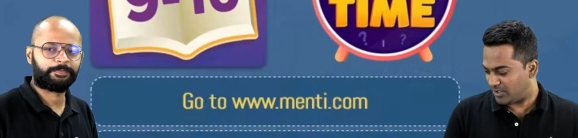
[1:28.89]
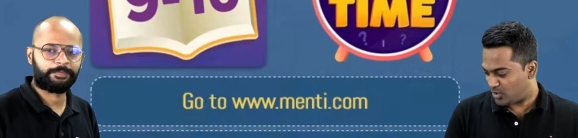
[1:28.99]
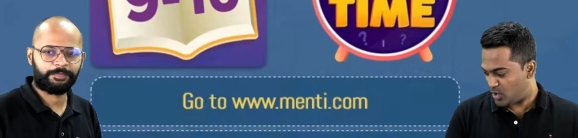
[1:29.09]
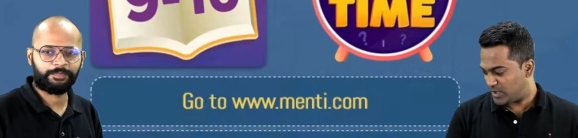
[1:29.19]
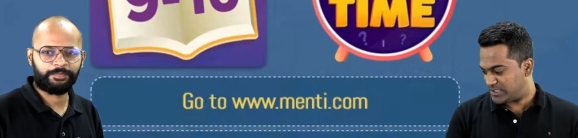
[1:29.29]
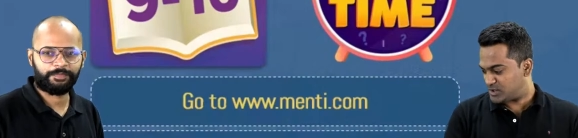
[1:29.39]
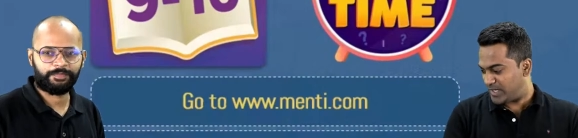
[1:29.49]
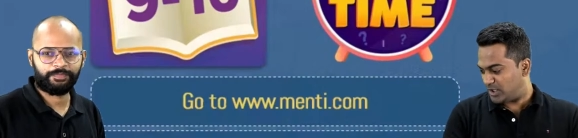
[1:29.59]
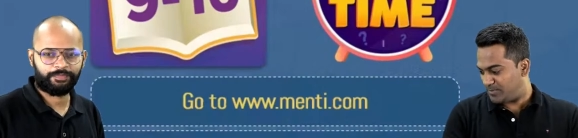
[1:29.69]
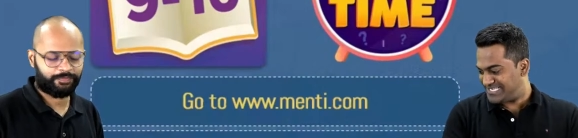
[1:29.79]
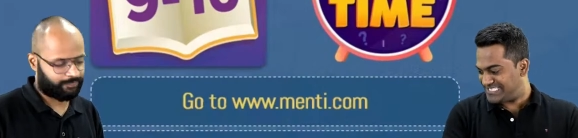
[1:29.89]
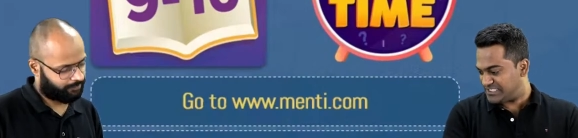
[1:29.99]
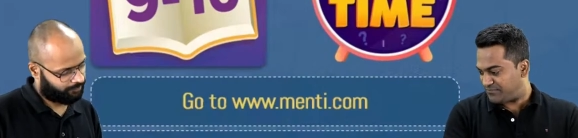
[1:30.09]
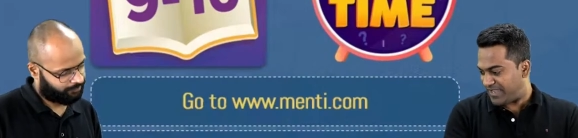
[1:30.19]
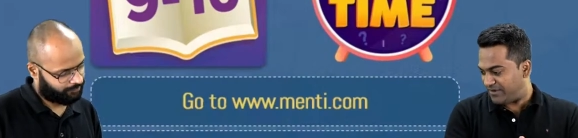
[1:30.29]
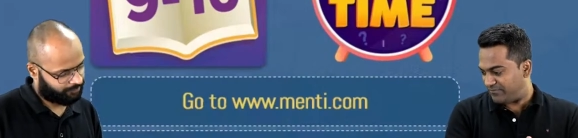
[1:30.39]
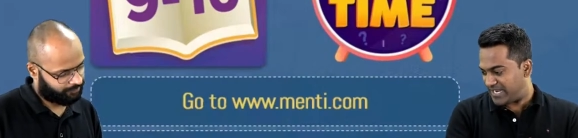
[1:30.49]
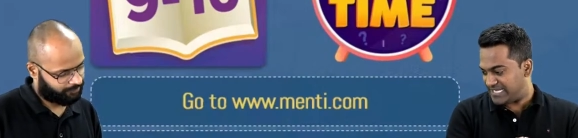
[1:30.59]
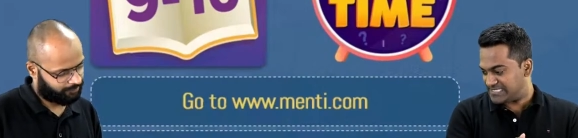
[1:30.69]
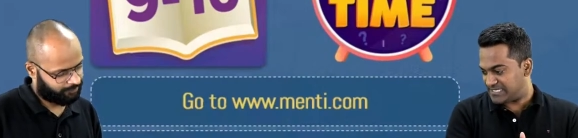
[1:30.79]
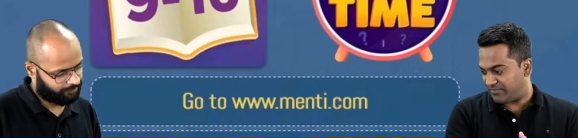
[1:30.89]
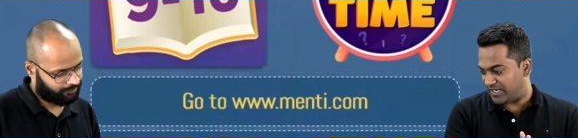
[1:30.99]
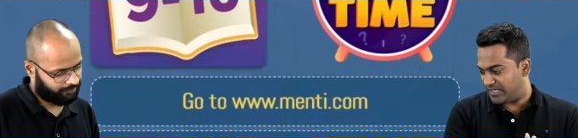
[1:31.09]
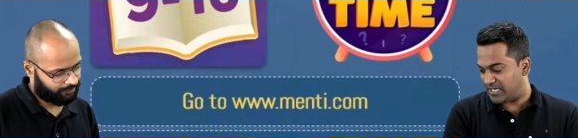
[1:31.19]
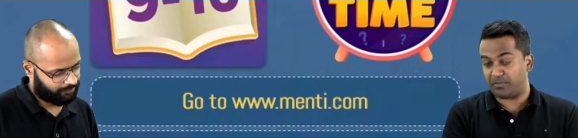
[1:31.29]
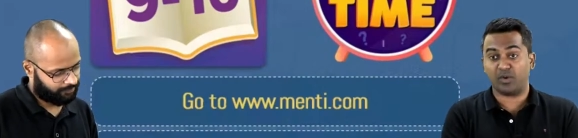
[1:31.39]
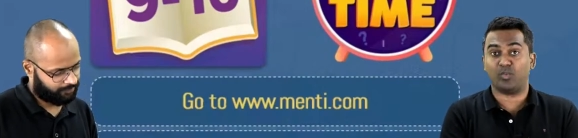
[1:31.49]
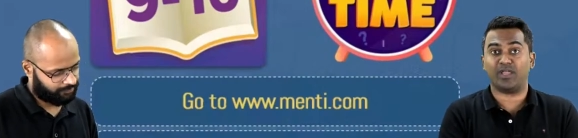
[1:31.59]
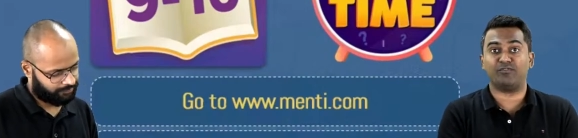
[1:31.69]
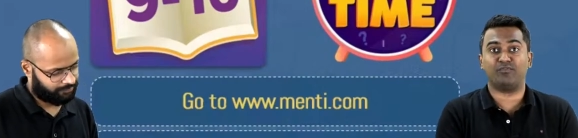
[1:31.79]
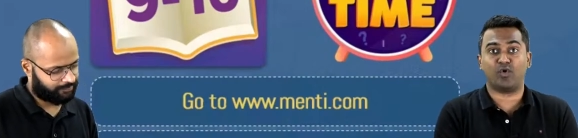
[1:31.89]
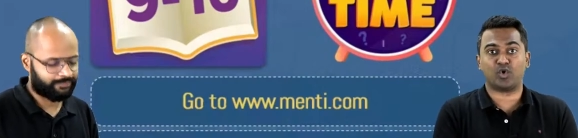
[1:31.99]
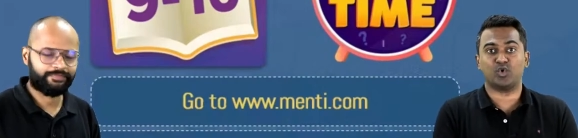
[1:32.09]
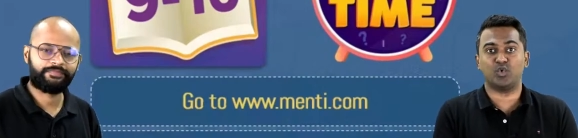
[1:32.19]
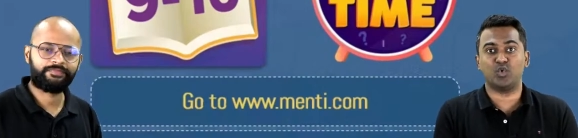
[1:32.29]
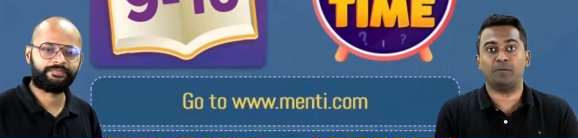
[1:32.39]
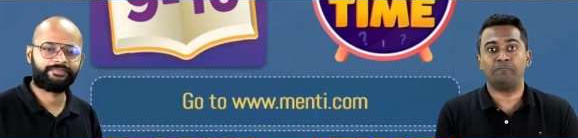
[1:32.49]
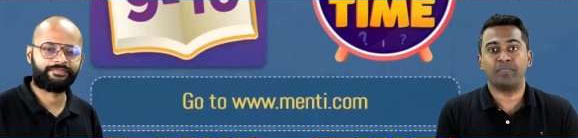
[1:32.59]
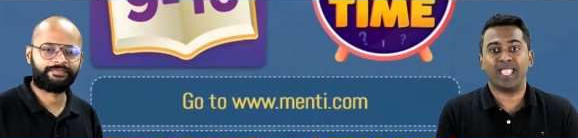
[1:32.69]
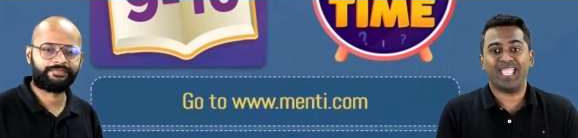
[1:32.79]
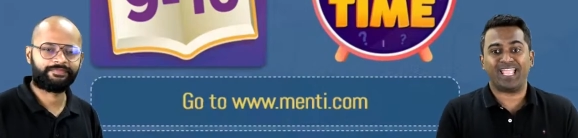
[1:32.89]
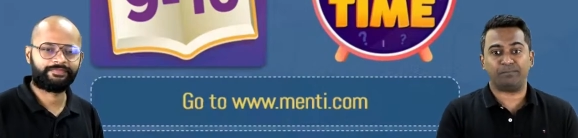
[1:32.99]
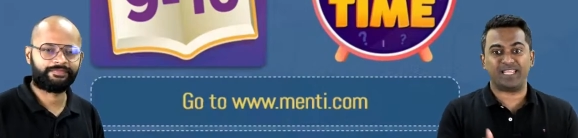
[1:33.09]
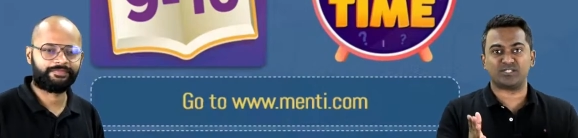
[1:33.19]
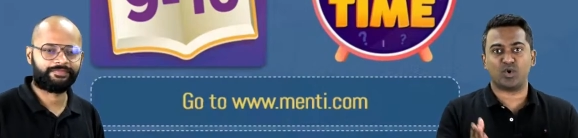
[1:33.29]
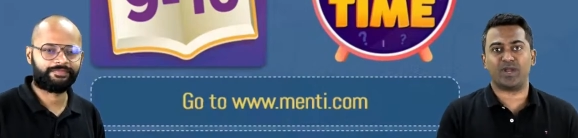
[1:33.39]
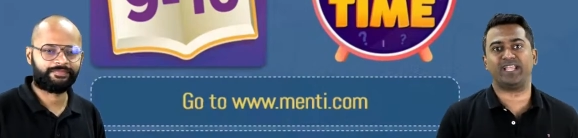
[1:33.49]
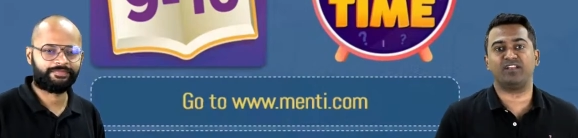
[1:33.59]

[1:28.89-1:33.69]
Speaker 1: The code is going to be 65971142. And please go ahead,